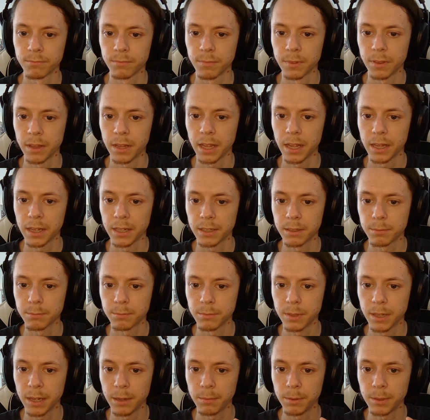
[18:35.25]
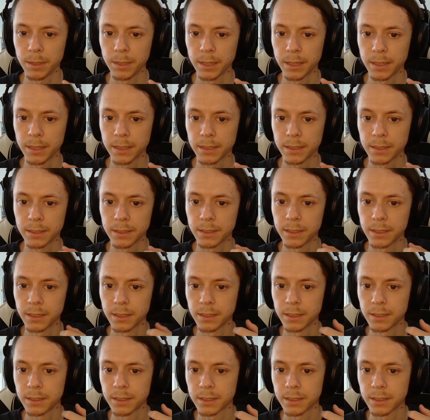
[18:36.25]
like maybe that's
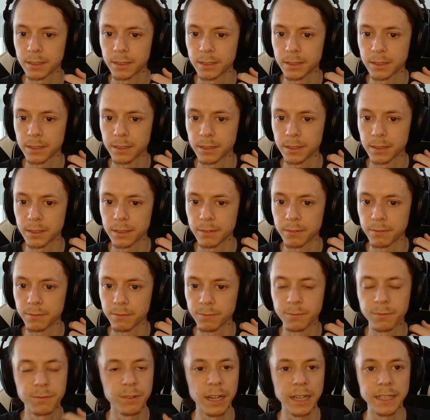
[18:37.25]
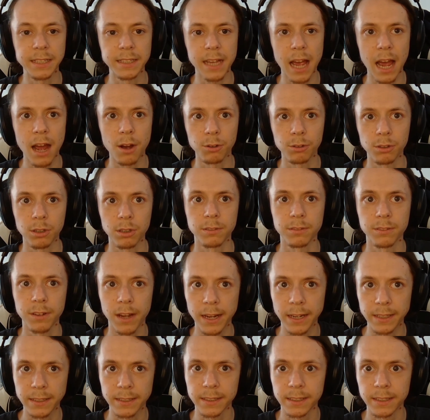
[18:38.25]
it fades out or
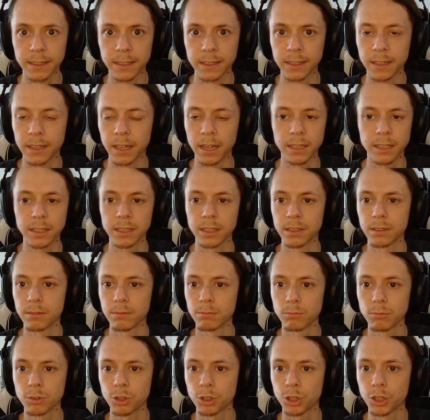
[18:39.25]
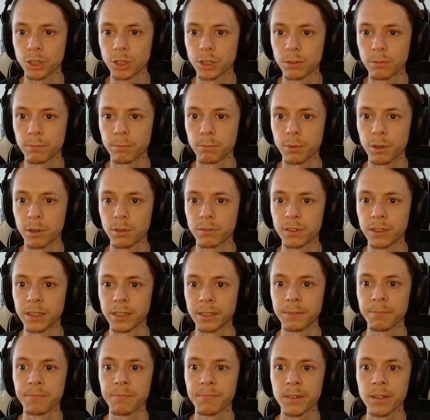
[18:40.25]
fades in, like just
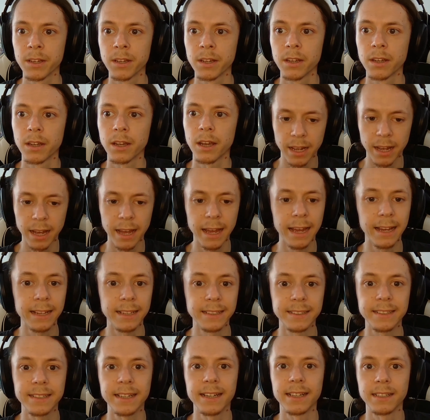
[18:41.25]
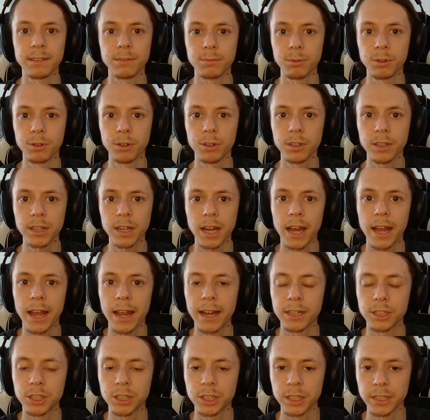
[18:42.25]
perfect. And at work I
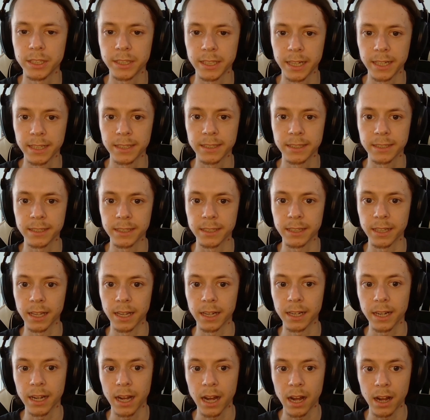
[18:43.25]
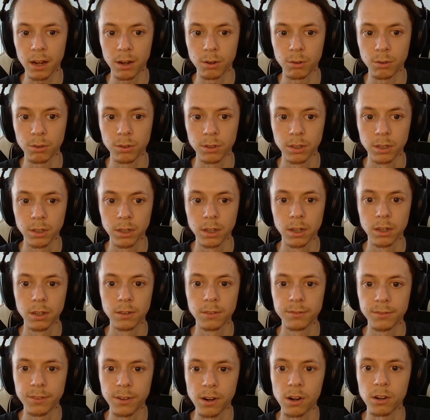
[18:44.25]
actually tested like how
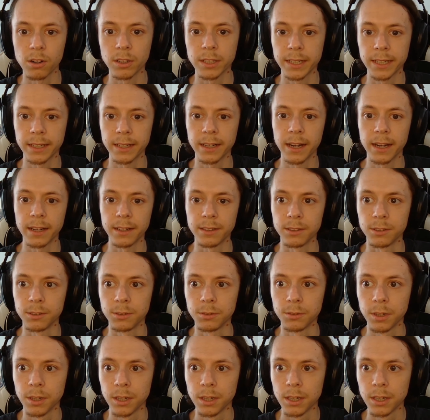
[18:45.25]
far can I go,